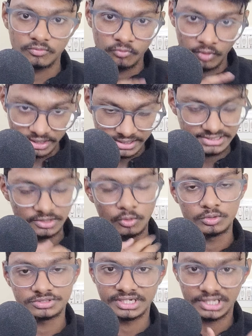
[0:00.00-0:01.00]
What is the
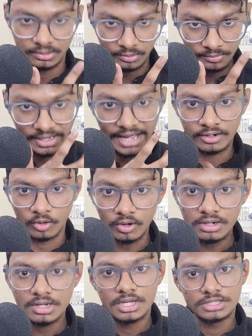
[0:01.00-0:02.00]
course curriculum and all.